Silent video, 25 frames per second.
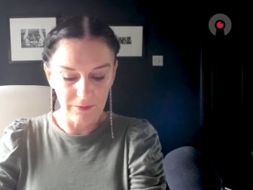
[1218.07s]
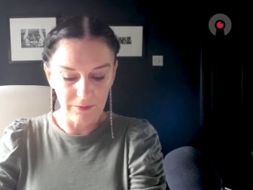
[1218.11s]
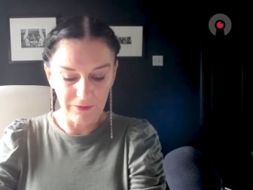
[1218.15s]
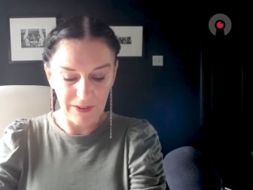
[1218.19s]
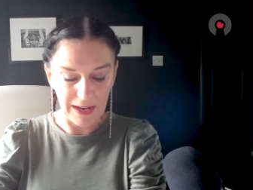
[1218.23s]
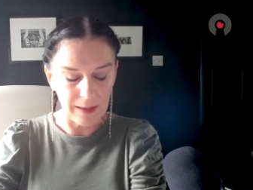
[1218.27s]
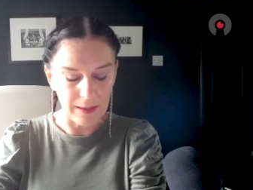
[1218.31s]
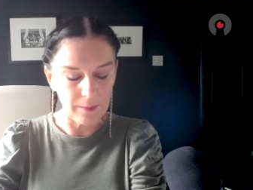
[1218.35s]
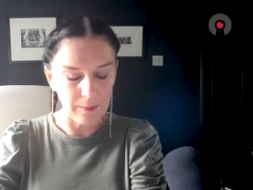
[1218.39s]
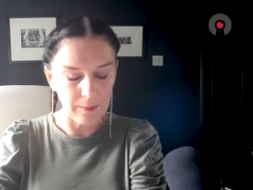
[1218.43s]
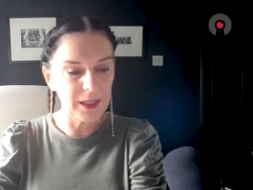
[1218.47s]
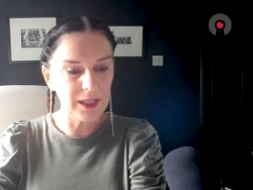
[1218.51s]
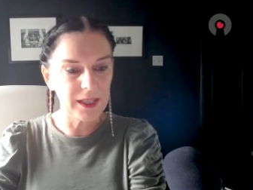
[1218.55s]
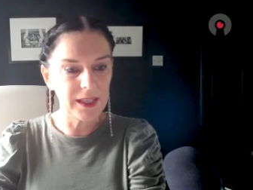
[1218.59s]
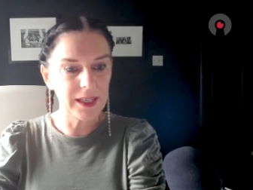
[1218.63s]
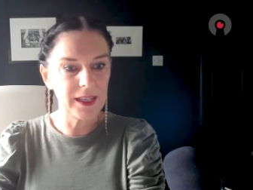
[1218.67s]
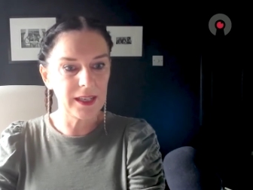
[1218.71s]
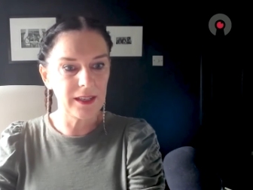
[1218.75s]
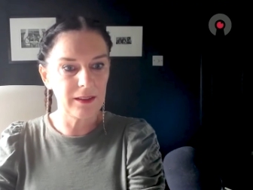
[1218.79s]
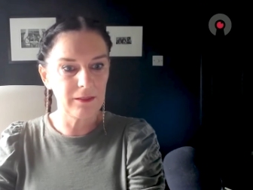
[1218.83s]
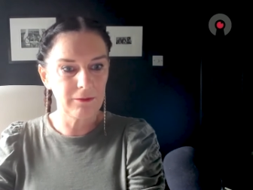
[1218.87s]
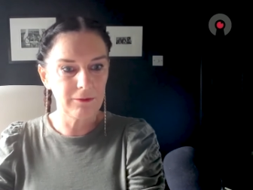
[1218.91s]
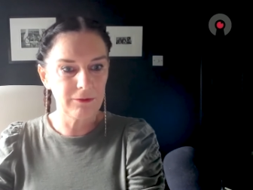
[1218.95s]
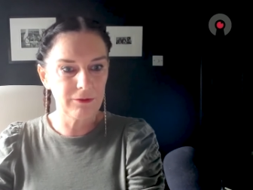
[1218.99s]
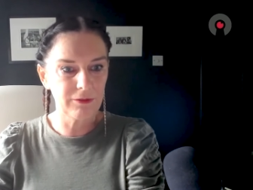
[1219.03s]

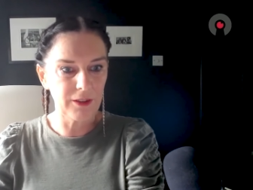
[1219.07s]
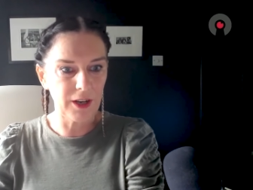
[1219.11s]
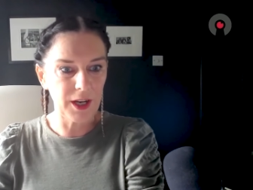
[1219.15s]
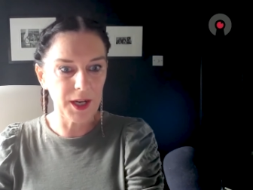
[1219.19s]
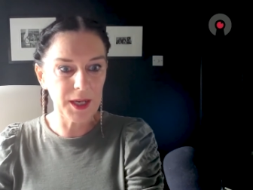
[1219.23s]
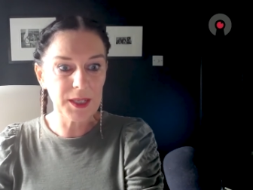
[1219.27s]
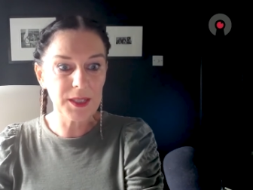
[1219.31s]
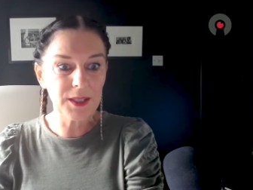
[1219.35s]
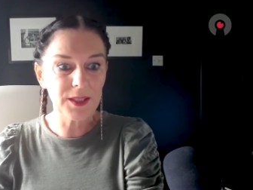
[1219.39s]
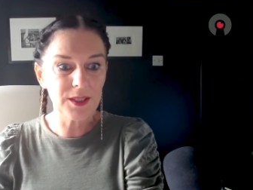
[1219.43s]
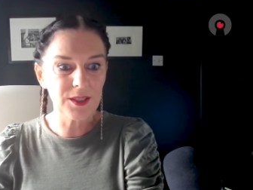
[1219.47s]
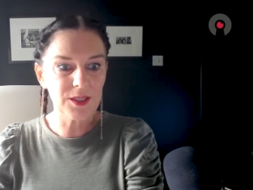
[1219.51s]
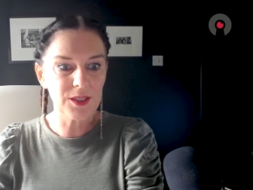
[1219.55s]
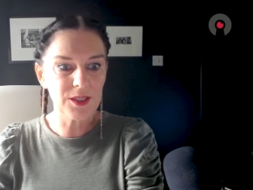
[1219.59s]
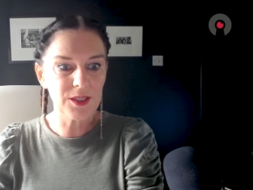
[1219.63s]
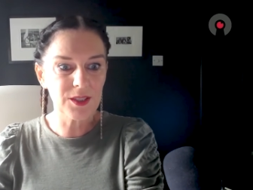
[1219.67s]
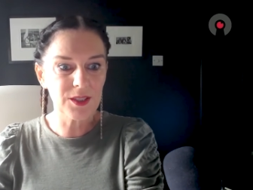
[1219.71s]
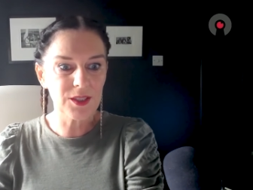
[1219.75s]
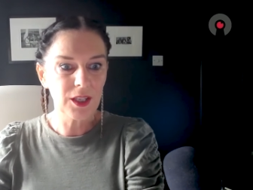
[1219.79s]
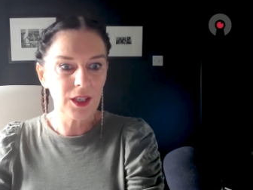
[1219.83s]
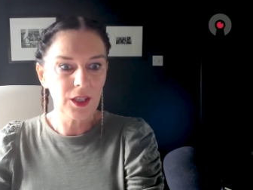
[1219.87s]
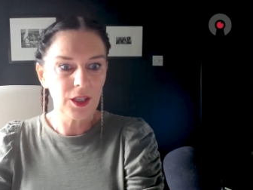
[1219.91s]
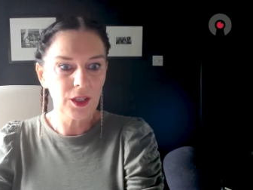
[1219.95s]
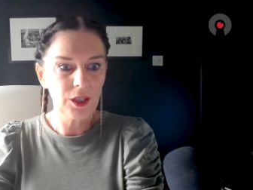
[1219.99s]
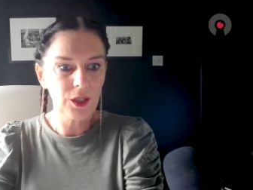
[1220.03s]
family and friends
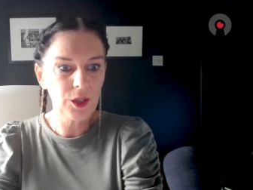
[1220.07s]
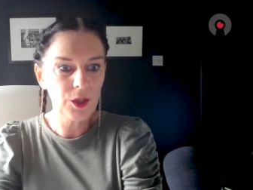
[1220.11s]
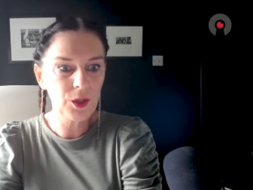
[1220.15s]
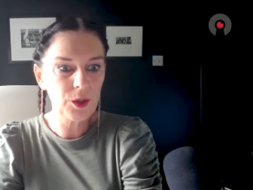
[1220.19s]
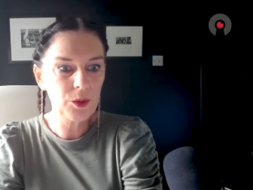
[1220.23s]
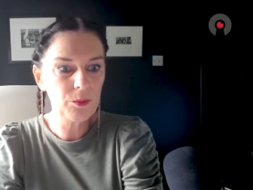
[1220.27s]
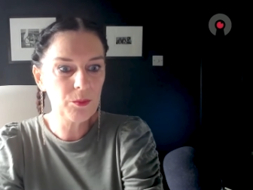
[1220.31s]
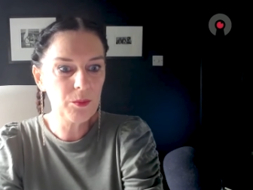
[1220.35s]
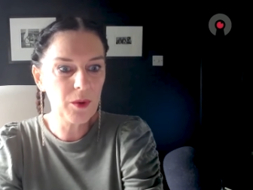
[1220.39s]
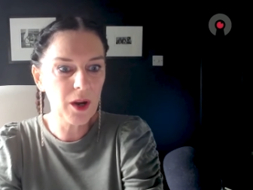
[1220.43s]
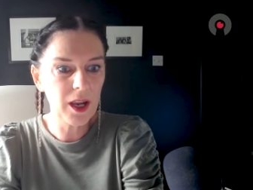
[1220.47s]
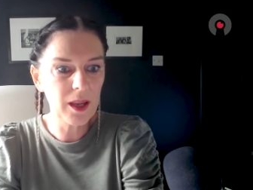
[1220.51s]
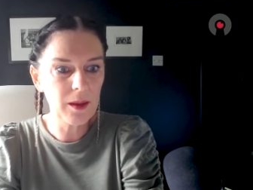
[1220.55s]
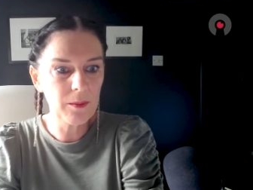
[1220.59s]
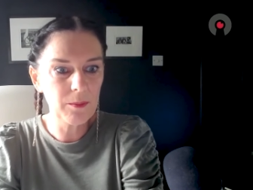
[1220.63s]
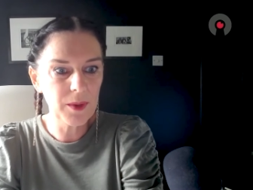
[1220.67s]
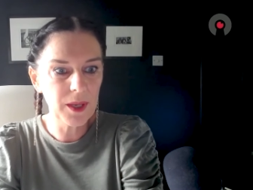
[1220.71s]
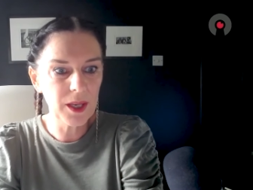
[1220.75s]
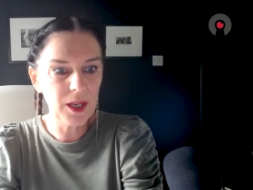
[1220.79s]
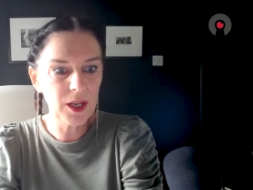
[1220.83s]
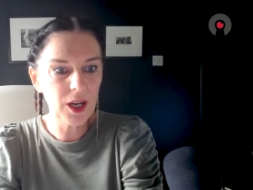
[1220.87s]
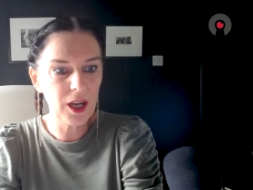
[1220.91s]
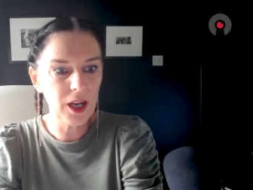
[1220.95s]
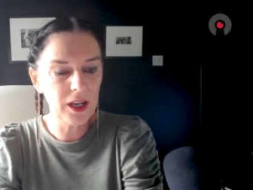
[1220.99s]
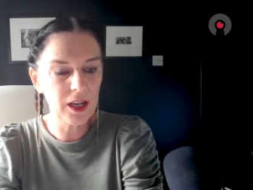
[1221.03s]
who might
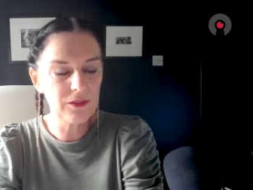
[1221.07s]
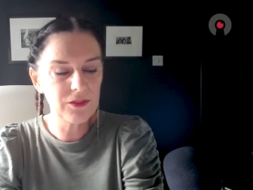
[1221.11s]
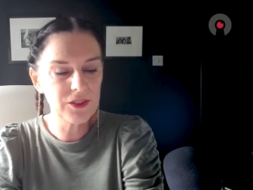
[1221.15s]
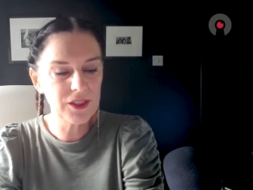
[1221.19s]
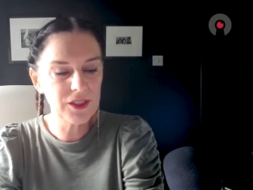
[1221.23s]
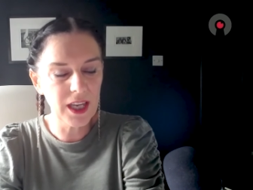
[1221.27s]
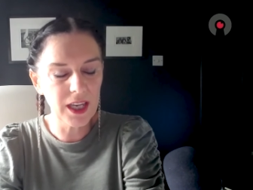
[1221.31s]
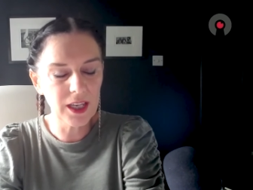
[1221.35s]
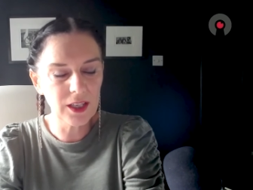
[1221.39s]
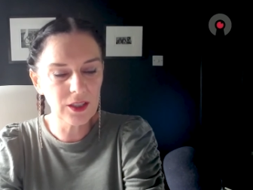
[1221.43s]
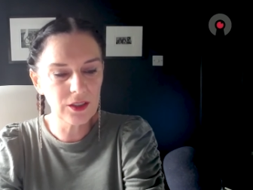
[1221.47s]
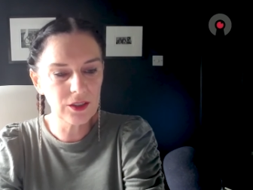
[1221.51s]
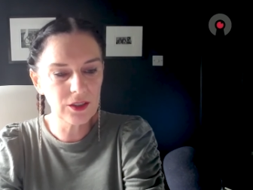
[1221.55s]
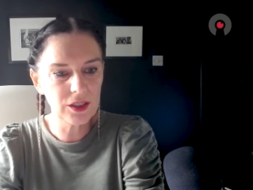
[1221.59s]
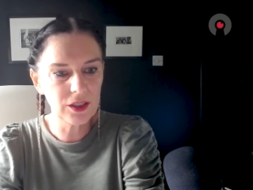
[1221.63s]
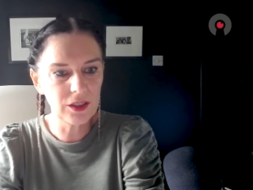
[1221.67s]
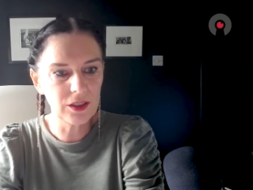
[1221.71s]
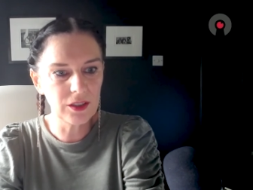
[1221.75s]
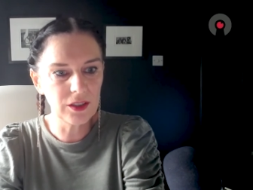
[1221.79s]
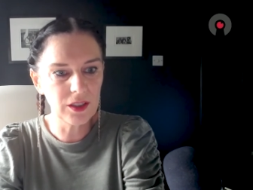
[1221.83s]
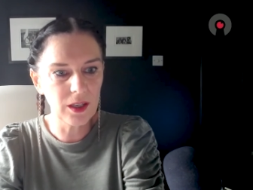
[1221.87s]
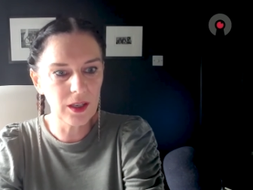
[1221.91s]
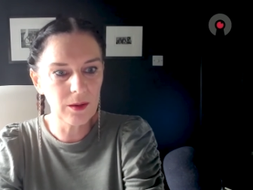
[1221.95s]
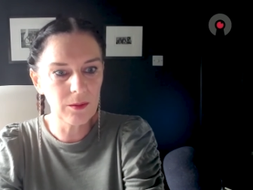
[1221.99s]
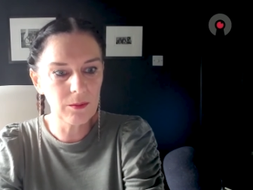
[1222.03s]
be kind of saying
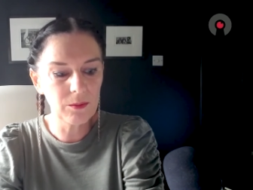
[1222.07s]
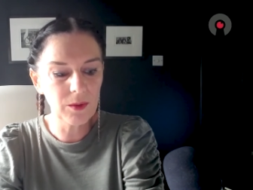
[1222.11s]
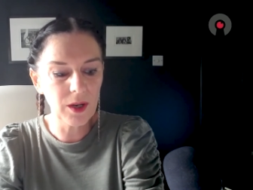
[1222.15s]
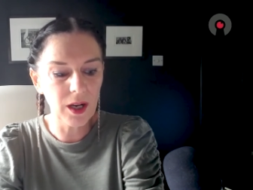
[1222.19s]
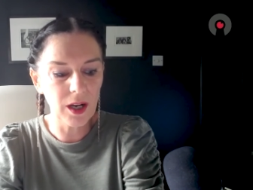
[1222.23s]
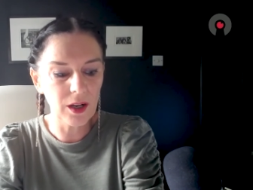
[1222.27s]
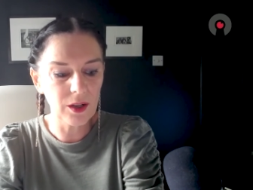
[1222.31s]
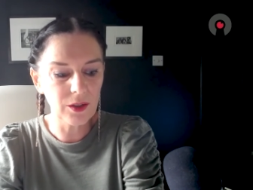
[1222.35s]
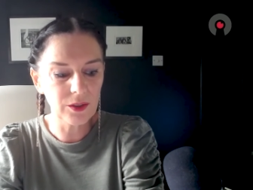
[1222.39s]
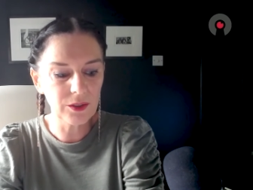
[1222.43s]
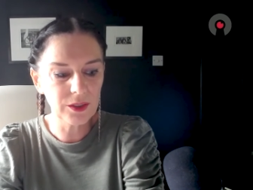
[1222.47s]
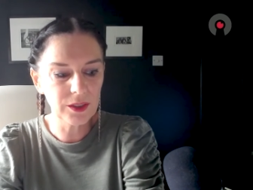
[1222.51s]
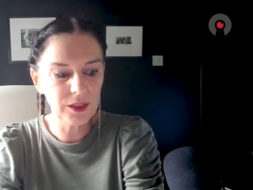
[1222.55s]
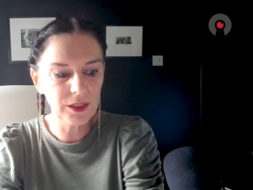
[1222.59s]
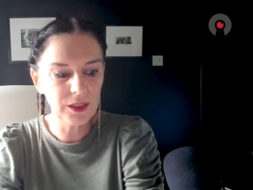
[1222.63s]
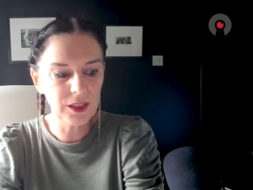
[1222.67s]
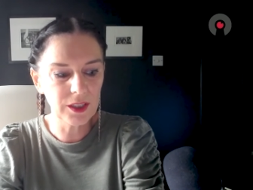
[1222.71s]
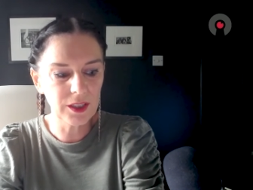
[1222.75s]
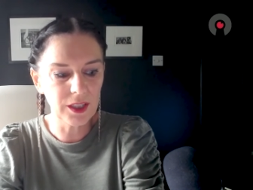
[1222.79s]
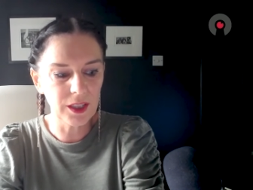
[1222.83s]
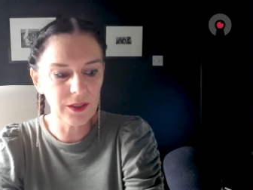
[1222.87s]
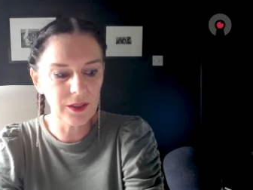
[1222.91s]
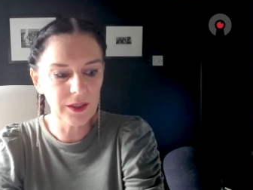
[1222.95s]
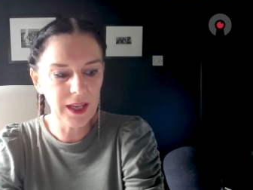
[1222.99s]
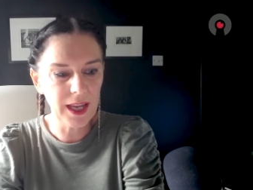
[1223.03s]
to them, well, you
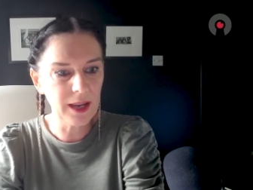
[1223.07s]
know,